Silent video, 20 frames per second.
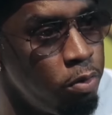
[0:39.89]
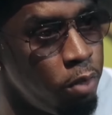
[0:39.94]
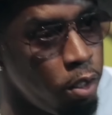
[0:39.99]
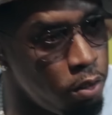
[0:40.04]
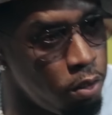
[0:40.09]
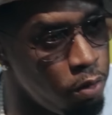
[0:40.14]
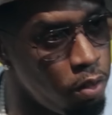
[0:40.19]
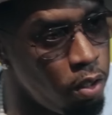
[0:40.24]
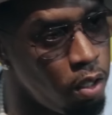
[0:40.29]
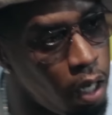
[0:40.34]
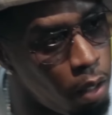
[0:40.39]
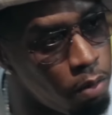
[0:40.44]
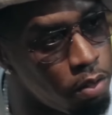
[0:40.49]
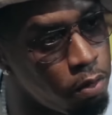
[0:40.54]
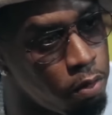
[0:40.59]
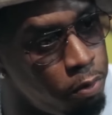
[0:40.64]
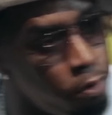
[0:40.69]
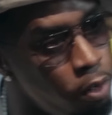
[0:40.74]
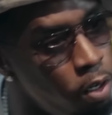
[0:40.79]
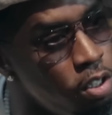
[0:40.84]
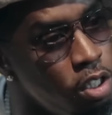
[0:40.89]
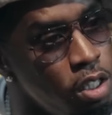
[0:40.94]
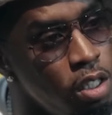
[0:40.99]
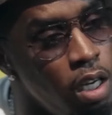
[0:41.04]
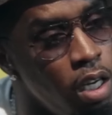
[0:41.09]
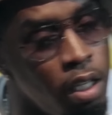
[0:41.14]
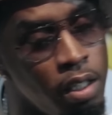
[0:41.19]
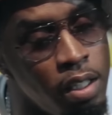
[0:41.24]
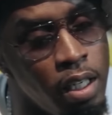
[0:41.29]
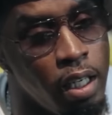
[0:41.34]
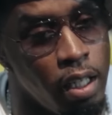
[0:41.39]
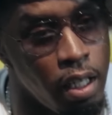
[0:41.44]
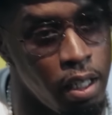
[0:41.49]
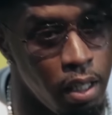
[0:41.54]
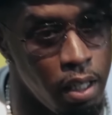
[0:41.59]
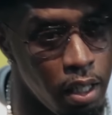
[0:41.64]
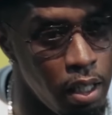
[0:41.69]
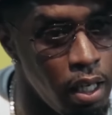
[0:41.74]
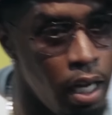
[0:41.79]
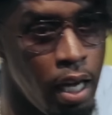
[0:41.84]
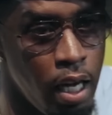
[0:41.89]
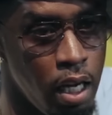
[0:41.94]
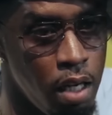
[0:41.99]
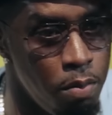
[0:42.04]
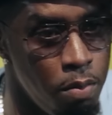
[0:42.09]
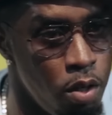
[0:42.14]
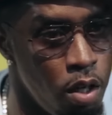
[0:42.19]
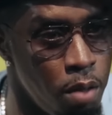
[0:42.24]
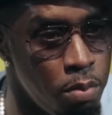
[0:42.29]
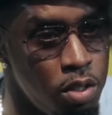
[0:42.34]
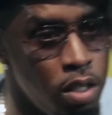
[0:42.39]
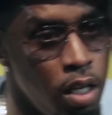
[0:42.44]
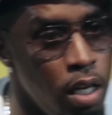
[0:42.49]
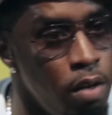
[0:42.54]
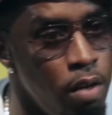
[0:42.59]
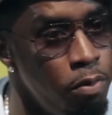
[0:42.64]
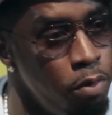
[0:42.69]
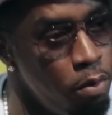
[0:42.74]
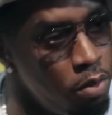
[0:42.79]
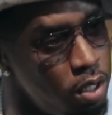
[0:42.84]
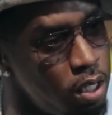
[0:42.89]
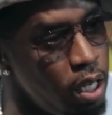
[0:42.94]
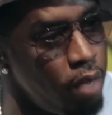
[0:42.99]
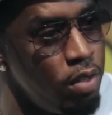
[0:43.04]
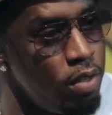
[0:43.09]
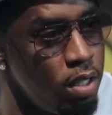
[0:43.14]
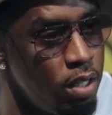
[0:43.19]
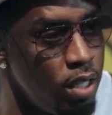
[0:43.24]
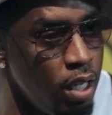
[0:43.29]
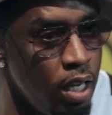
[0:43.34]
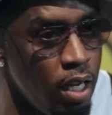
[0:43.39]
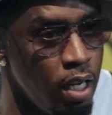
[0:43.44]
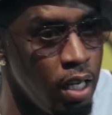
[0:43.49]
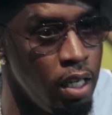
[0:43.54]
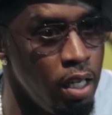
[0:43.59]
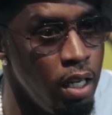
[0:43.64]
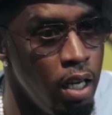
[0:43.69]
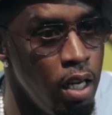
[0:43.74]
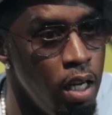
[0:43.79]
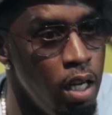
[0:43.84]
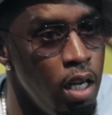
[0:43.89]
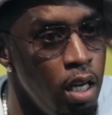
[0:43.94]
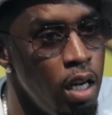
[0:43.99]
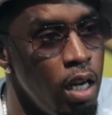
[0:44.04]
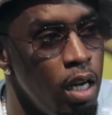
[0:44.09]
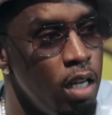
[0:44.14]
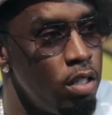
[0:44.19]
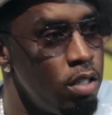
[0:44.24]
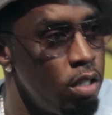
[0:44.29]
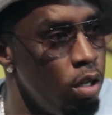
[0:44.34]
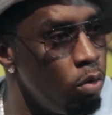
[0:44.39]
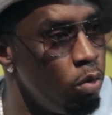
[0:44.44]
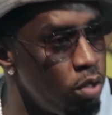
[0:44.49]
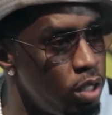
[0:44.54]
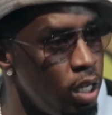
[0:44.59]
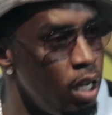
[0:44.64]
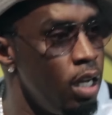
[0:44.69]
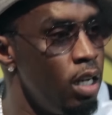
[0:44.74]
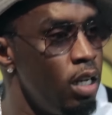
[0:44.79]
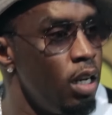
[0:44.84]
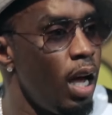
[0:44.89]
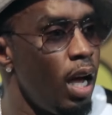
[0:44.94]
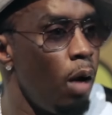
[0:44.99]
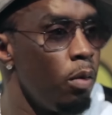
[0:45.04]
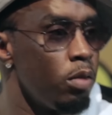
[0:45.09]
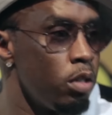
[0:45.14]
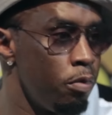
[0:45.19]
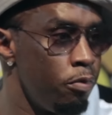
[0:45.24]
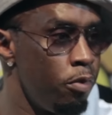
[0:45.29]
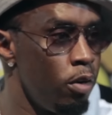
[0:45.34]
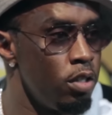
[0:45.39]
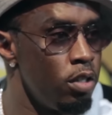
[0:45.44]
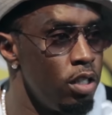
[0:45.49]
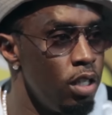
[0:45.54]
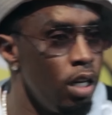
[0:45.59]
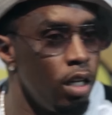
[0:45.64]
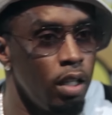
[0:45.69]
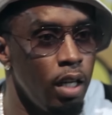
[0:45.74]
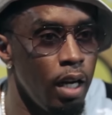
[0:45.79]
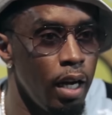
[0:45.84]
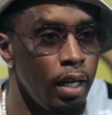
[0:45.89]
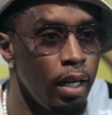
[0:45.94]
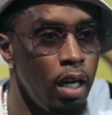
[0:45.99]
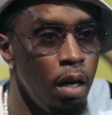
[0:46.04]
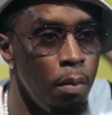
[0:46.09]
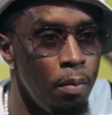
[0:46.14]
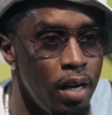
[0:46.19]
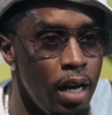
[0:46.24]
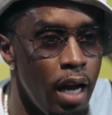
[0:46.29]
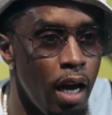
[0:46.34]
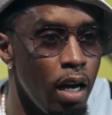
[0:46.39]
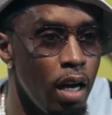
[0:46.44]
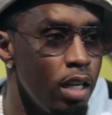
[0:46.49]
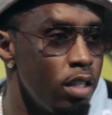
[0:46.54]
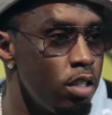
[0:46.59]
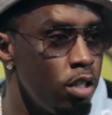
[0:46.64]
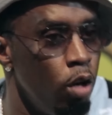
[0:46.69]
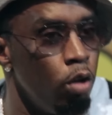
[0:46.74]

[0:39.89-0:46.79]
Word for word: First of all, I was the first young nigga in the game. You know what I'm saying? Right. From uh-huh. 17, hands down. And so then I was the first young cat coming out like here.